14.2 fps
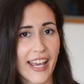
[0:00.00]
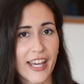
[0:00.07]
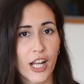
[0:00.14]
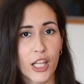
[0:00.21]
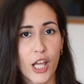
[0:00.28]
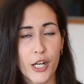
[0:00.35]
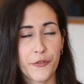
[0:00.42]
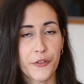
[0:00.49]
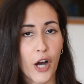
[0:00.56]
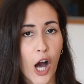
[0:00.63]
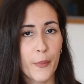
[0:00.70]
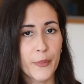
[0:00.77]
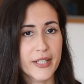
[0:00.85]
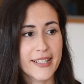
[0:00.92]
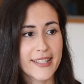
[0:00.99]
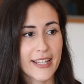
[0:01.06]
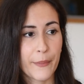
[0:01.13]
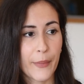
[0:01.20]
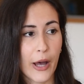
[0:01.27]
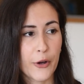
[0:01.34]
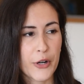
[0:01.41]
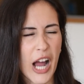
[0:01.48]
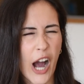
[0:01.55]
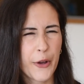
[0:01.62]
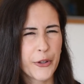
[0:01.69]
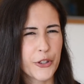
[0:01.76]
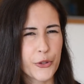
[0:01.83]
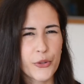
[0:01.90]
get a lot of comments about
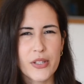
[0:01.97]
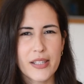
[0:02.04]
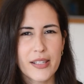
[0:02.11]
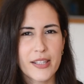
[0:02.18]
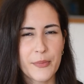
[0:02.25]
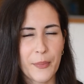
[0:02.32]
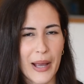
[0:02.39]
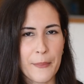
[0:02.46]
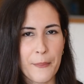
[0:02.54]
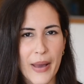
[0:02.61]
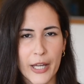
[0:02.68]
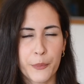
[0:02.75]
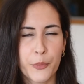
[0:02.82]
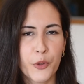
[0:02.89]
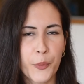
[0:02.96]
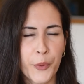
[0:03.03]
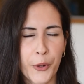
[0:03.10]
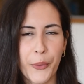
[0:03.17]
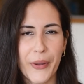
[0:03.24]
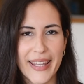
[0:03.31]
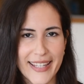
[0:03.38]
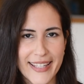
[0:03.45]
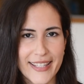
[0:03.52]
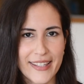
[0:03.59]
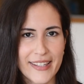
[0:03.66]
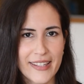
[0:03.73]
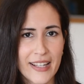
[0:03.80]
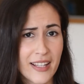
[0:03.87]
how useless my MacBook Pro
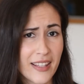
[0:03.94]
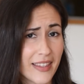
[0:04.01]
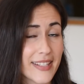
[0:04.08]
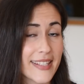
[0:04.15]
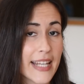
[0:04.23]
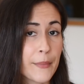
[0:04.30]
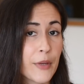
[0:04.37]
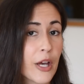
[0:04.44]
is, the same